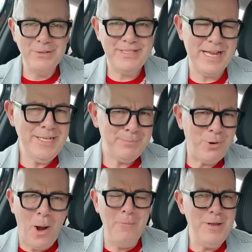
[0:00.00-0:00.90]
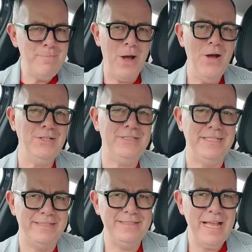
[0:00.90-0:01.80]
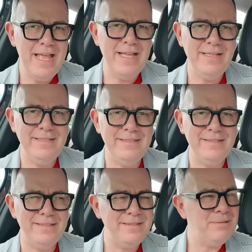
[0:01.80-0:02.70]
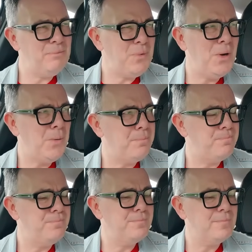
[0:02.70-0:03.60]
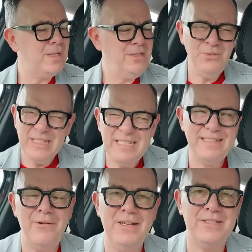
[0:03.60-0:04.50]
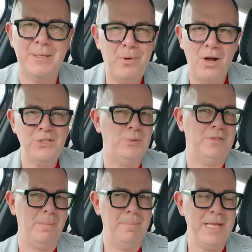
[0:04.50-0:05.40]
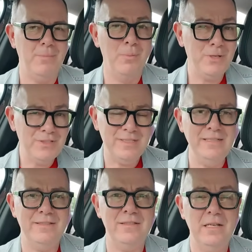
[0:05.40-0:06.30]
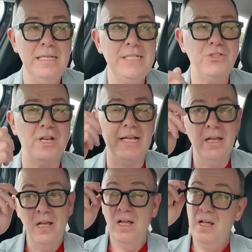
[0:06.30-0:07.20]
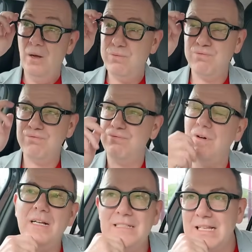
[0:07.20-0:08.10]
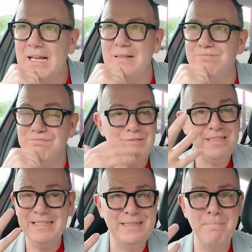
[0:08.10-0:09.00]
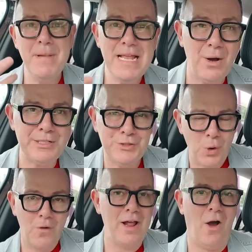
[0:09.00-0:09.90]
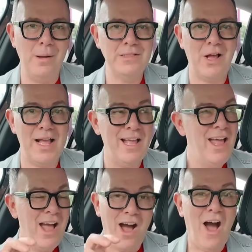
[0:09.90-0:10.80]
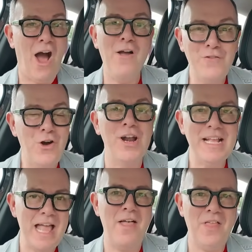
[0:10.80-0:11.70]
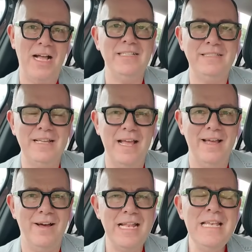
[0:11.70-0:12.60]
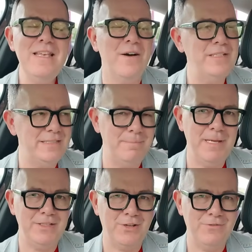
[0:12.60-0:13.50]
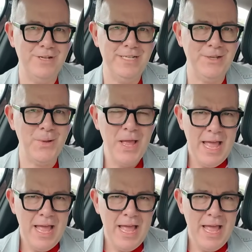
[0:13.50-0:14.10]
today's primary purchase is, well, not necessarily a surprise to some people, because since literally, I'd say since the minute I saw it, I was like, I've got to get that set. I love it to bits, I really do.